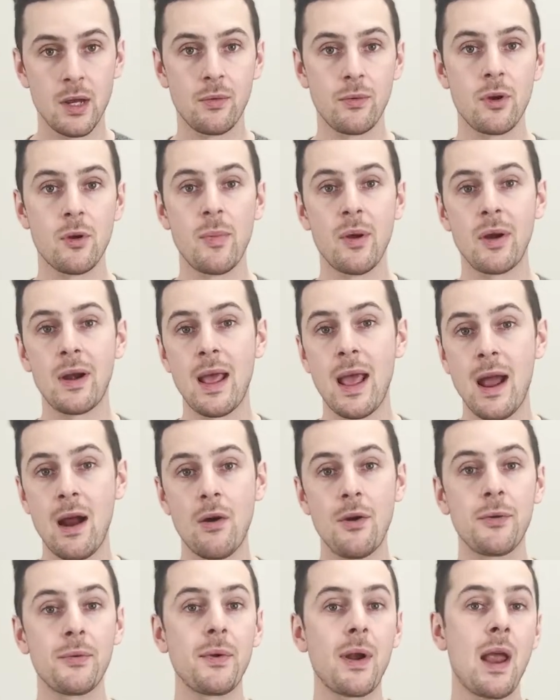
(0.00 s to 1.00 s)
We're about an
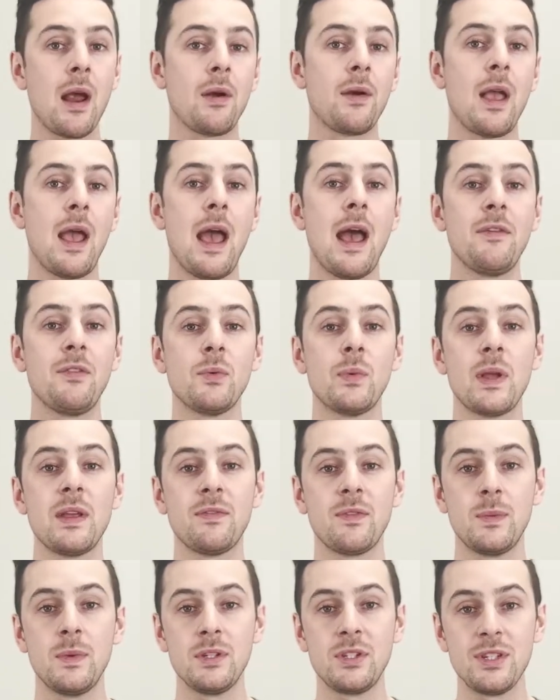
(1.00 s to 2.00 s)
hour to an hour and a half away
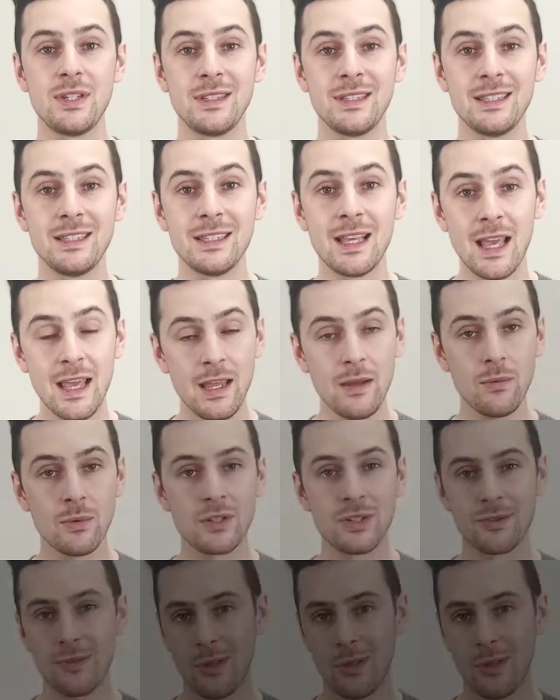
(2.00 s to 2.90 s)
from the GTA, which